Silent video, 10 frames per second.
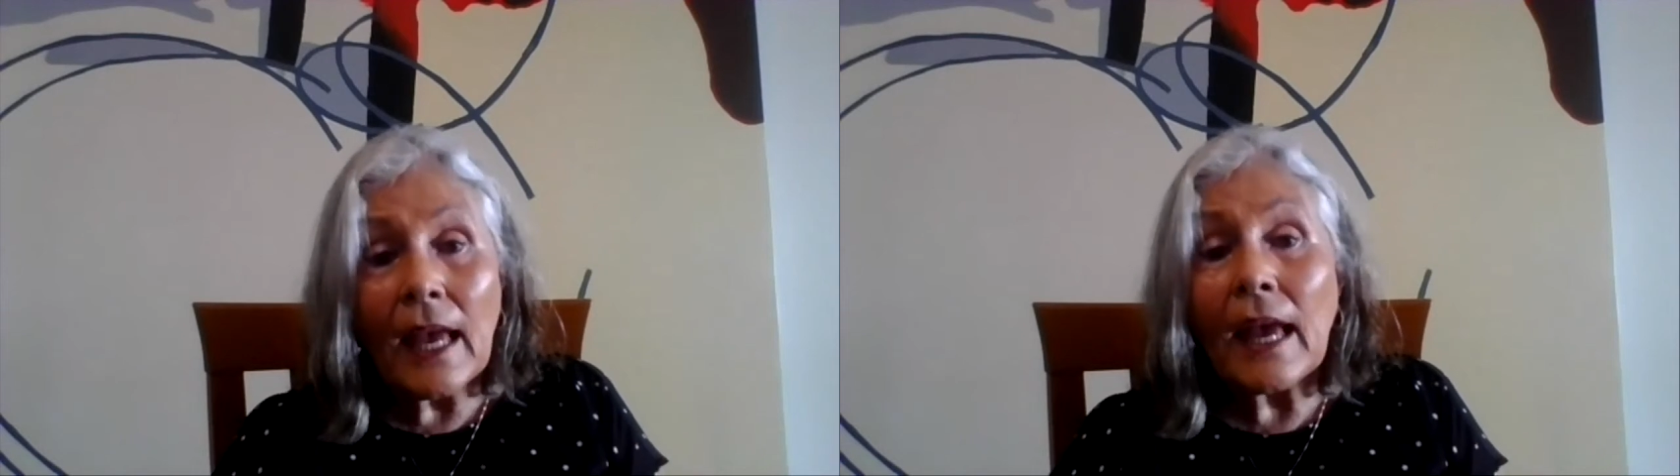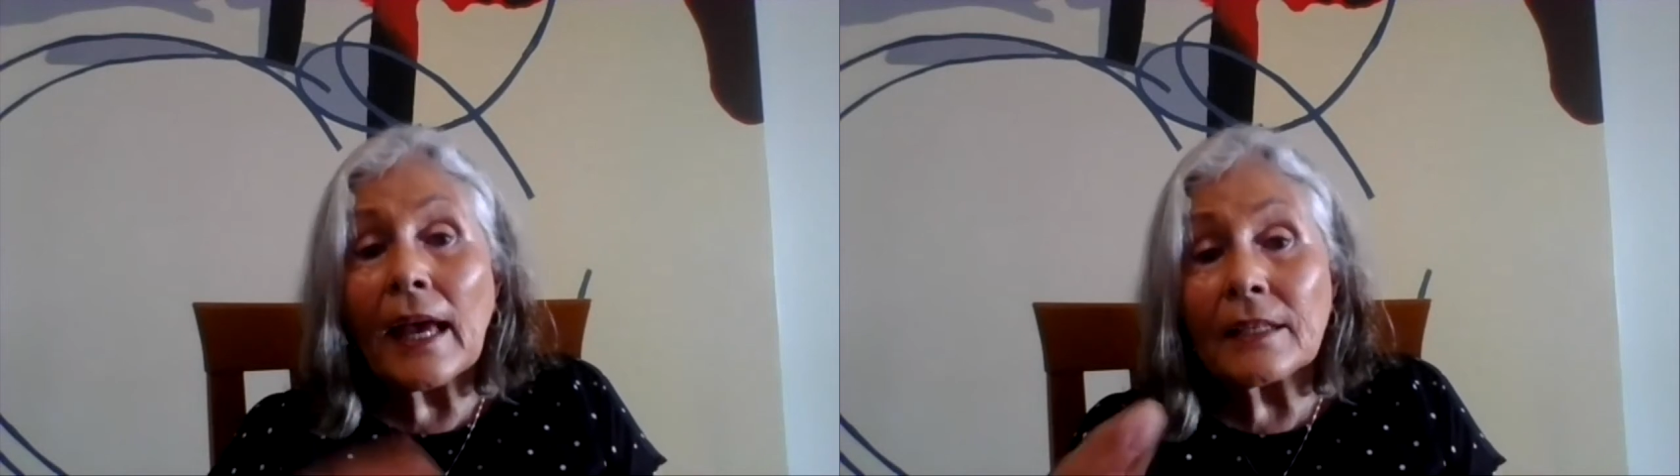
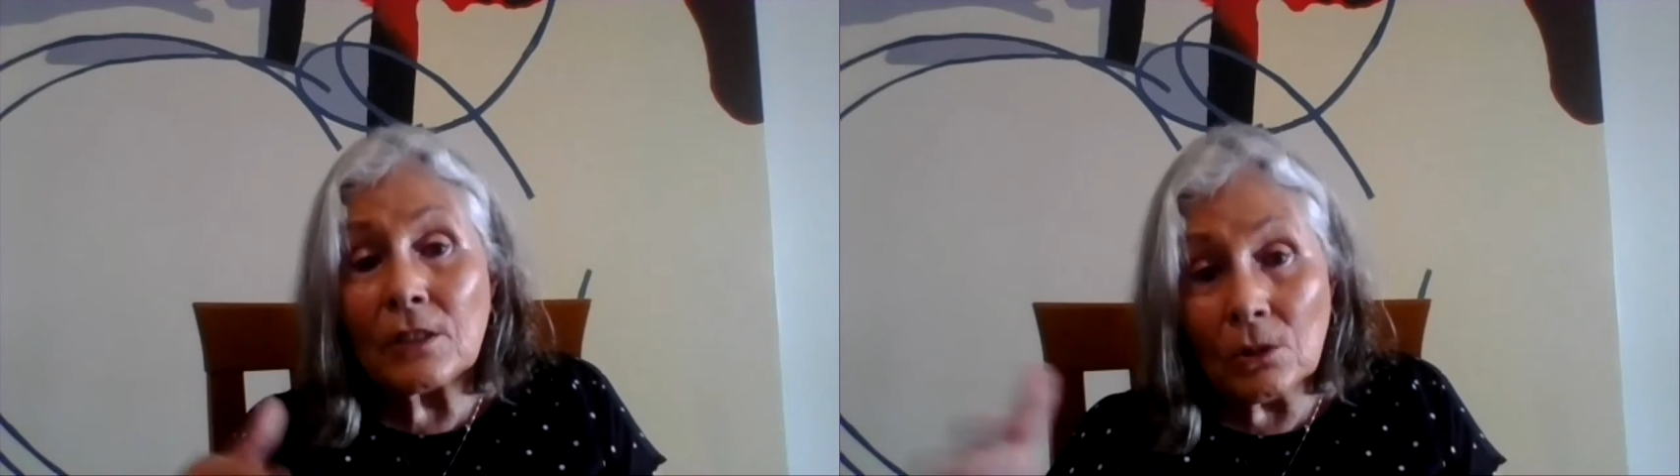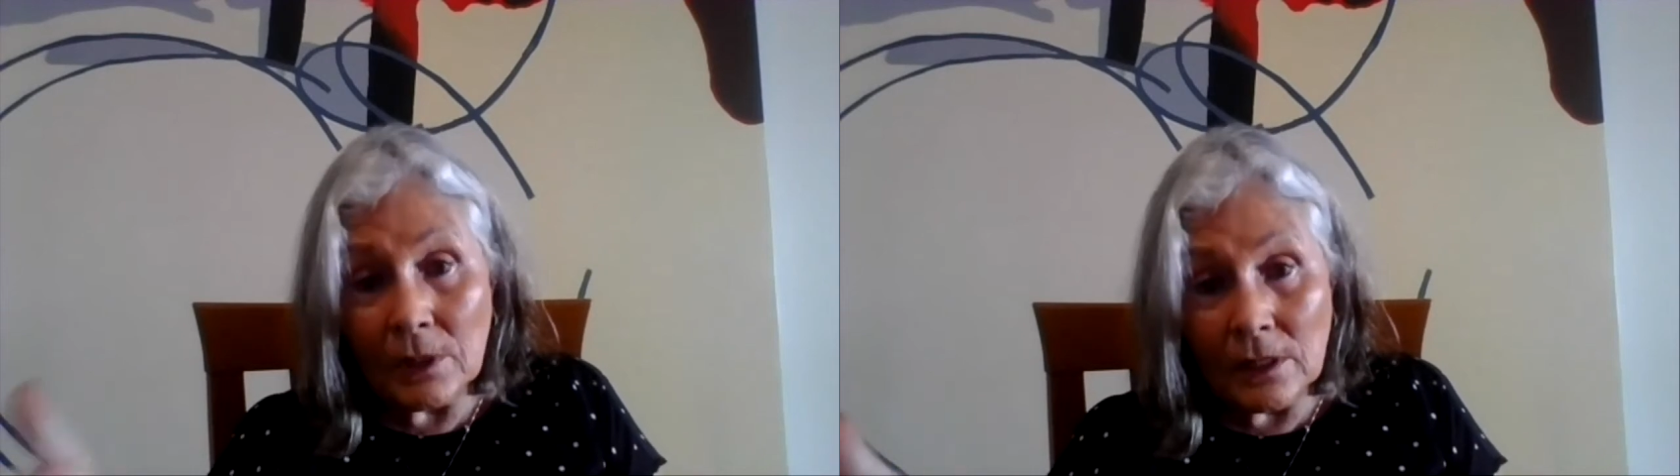add
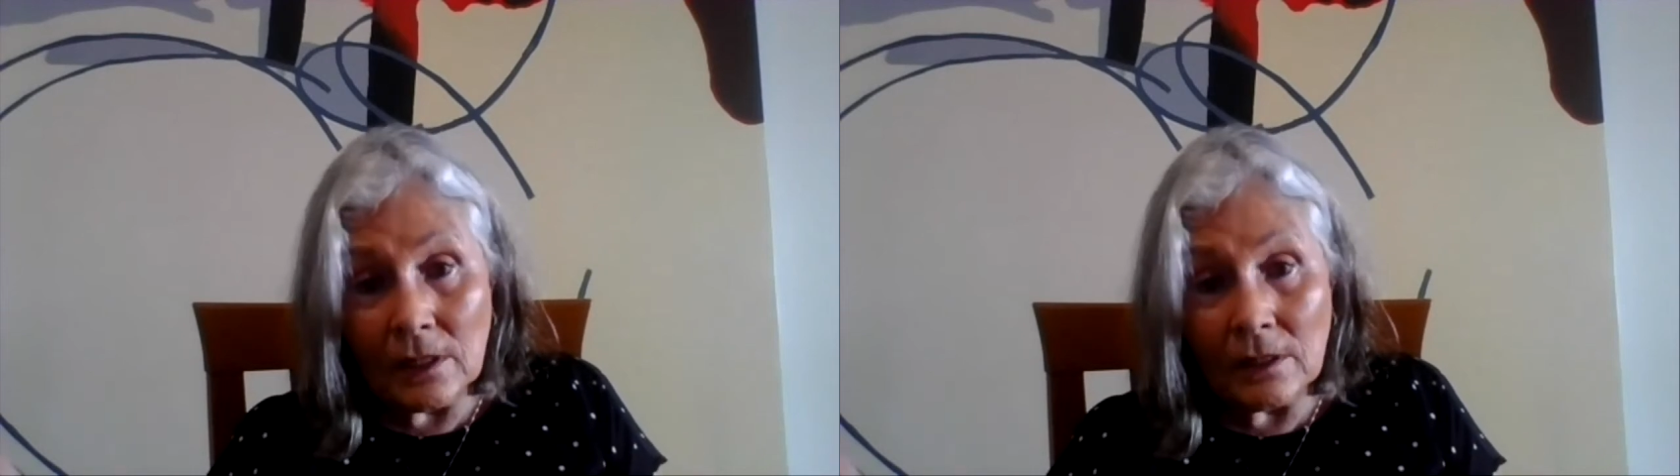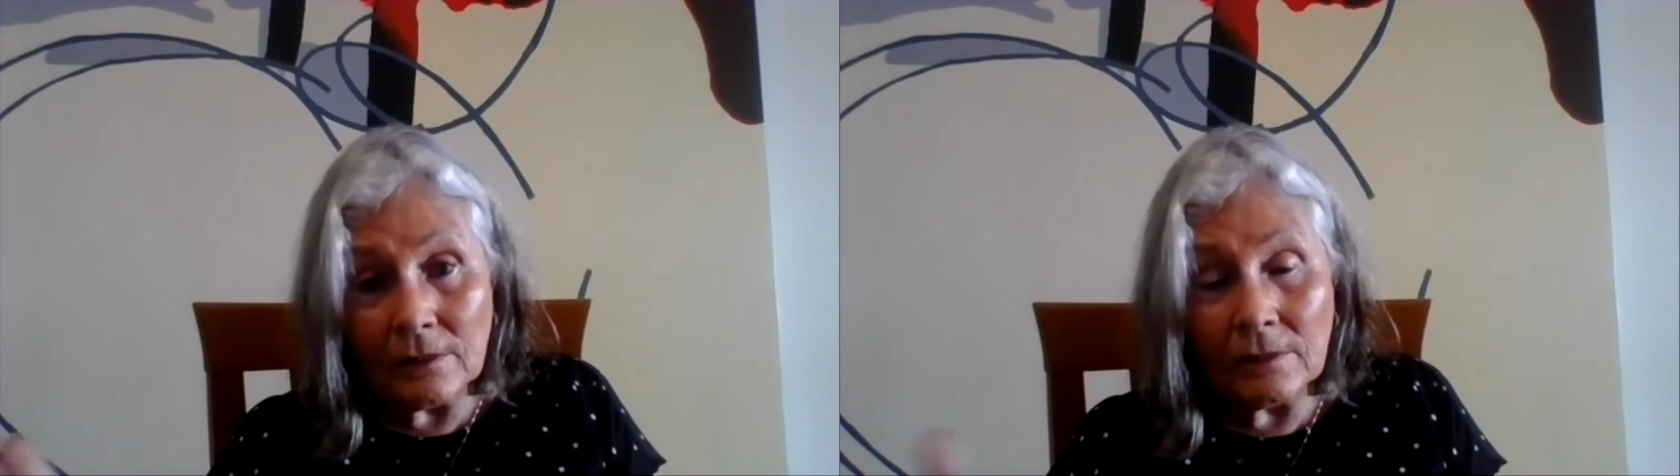to it.
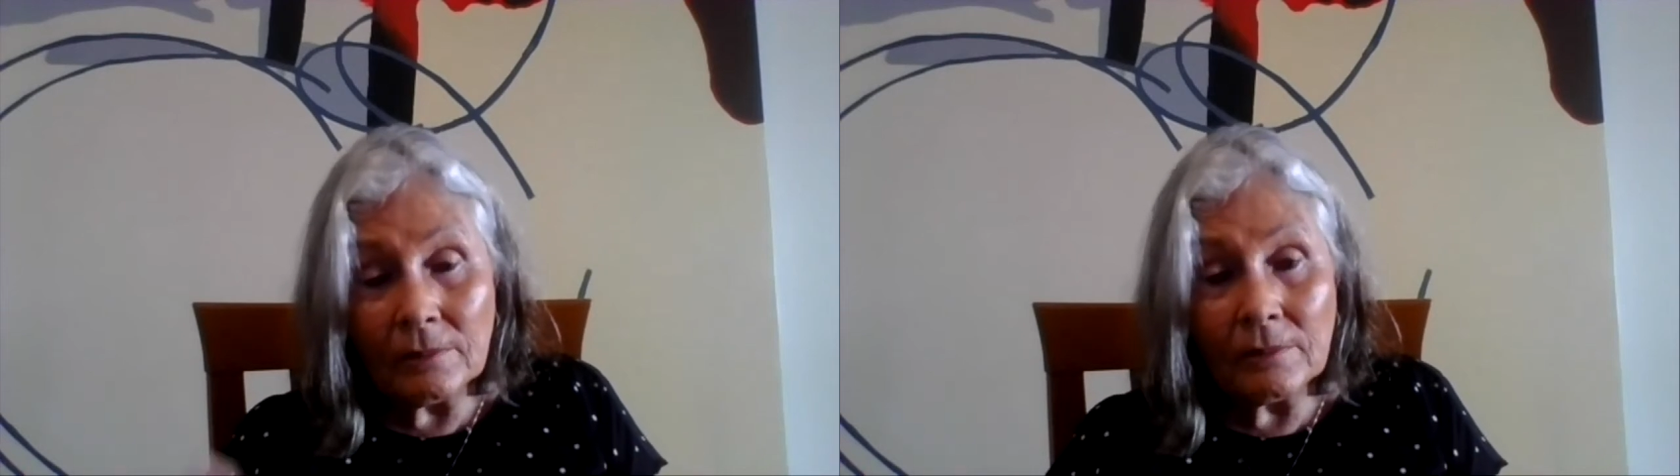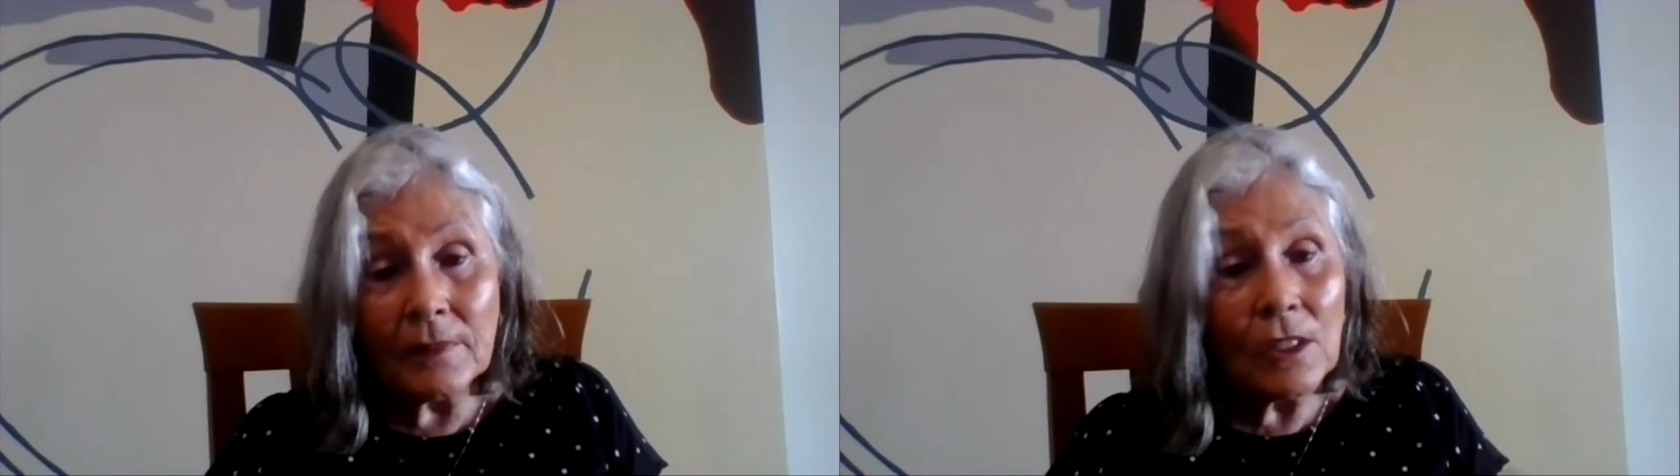
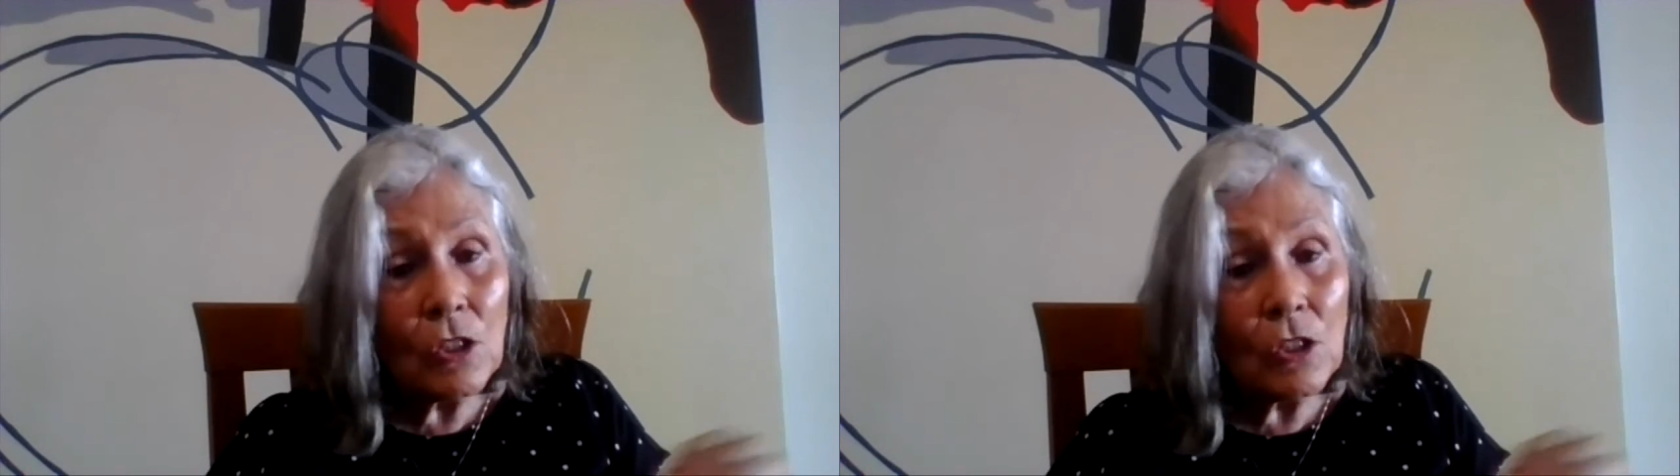They